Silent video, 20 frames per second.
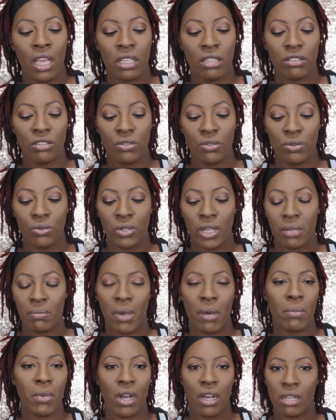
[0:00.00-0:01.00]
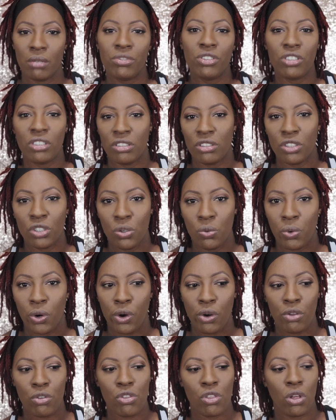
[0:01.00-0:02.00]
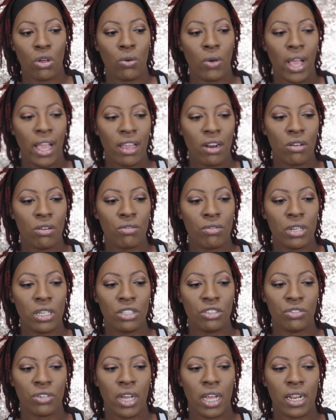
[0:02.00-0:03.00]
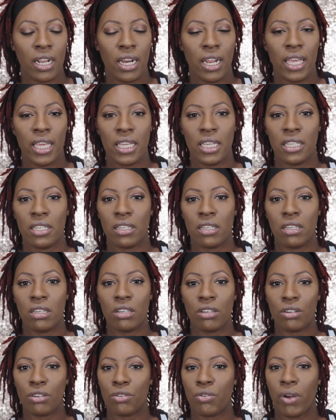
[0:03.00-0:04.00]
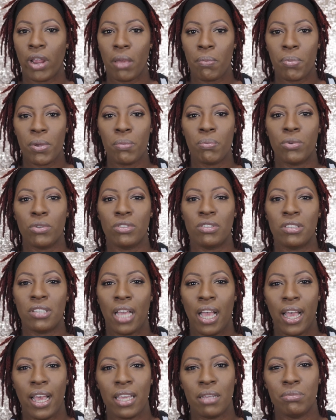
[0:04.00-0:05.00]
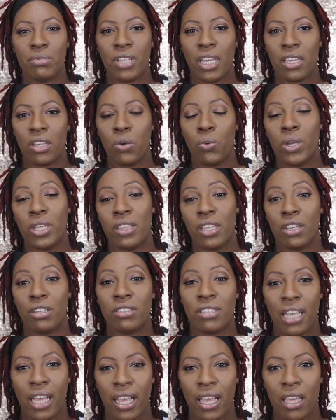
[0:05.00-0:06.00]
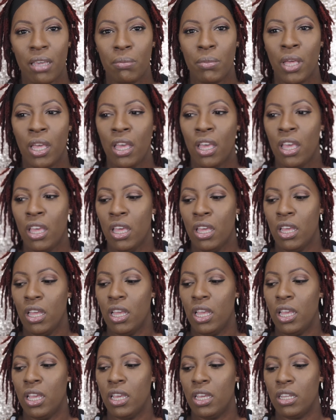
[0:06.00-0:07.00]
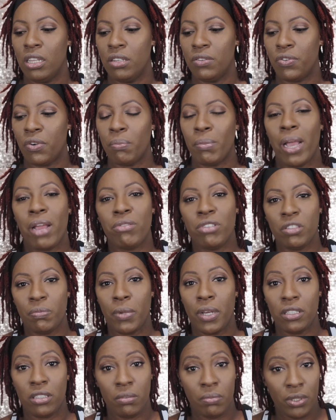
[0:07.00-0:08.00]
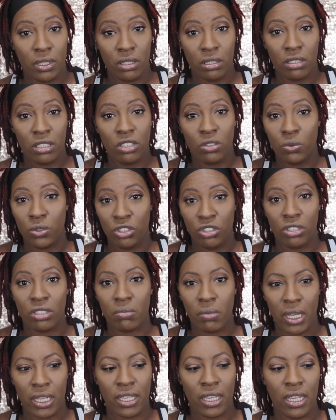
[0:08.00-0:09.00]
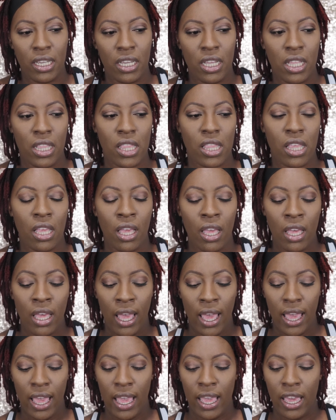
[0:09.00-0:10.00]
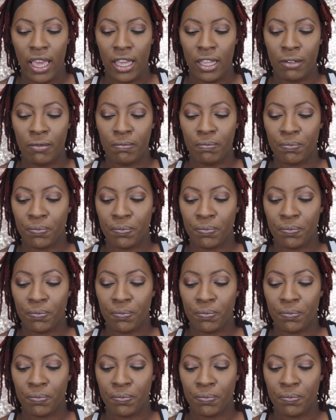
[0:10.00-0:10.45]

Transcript: too. And my mom, she still works. So I don't really try to like grab people's time, take away their time and from my responsibilities, which is my kids. And